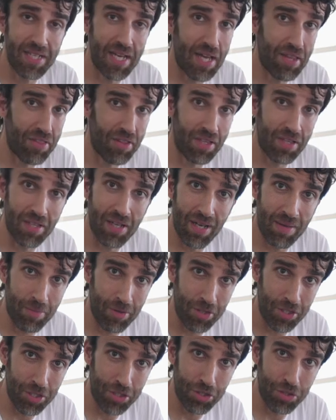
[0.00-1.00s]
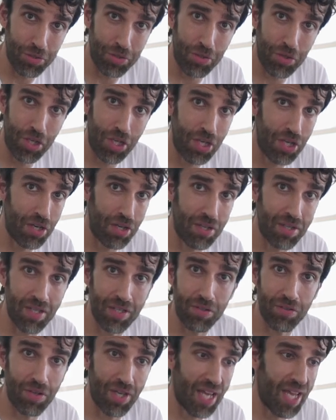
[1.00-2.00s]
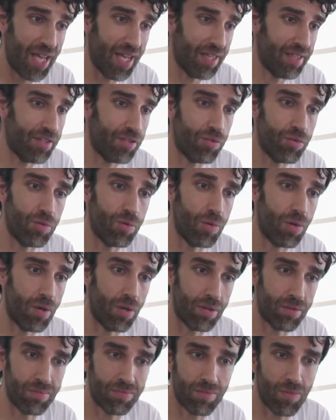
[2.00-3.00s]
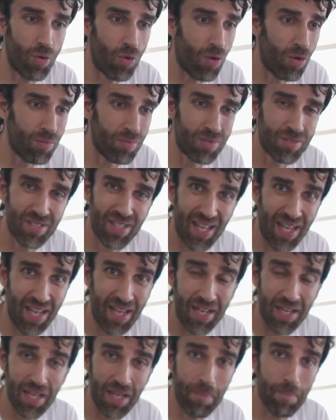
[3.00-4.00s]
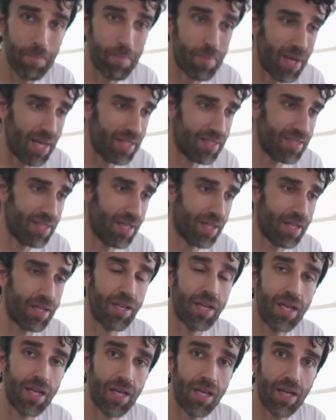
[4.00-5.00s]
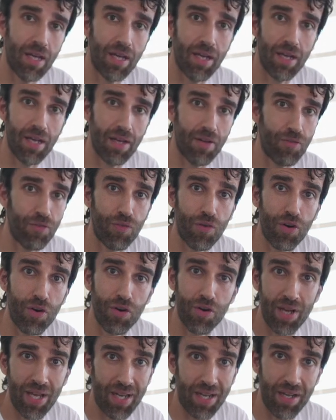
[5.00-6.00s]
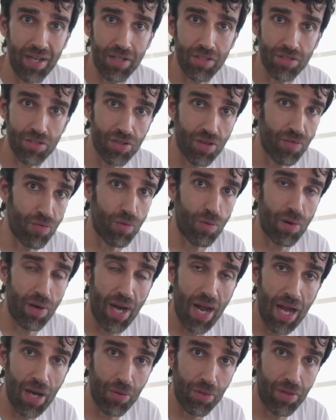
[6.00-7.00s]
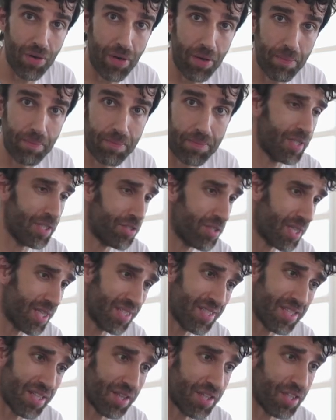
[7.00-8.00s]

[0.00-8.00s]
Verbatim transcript: nothing that I'm gonna show you here that you can't do on almost any basic uh, photo editing software out there. As you can see,